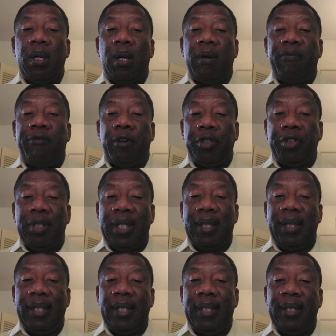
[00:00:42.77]

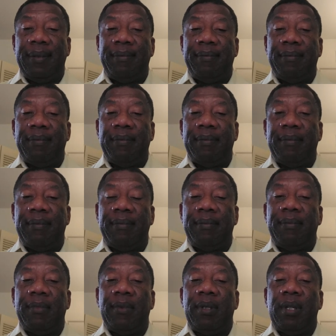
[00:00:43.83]
Unfortunately,
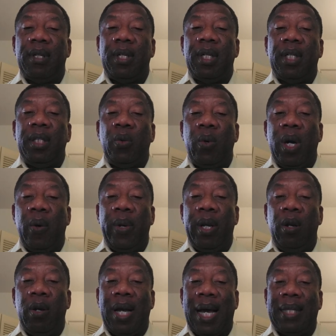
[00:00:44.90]
the way we
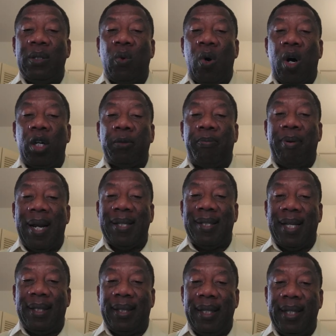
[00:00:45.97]
look at the world
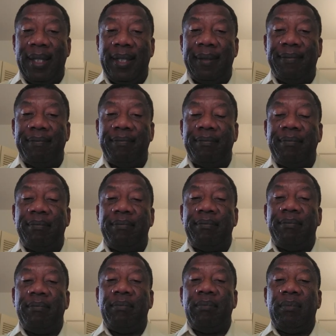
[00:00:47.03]
presently
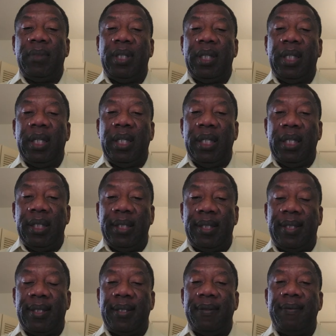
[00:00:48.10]

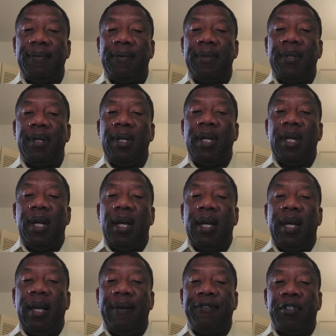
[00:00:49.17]
is
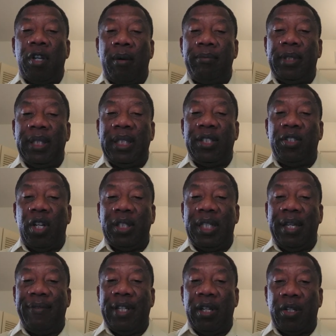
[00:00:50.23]
if something is not
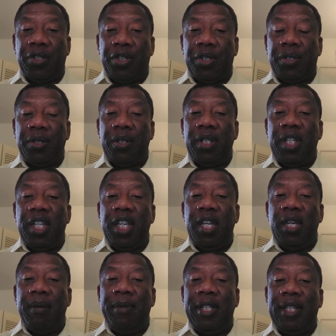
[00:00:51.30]
giving us
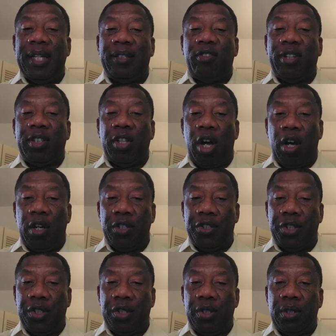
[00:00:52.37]
immediate
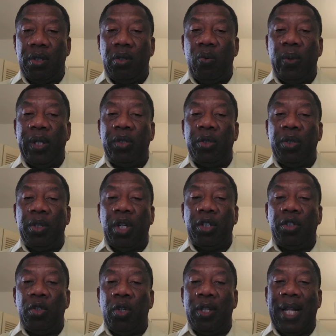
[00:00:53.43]
returns, we do
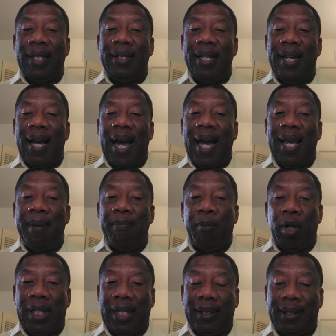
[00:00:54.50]
not know that they are
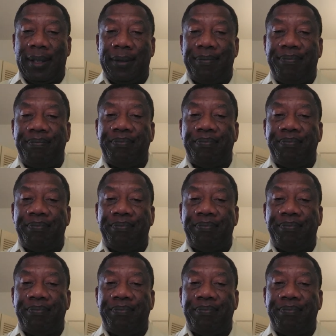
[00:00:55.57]
important.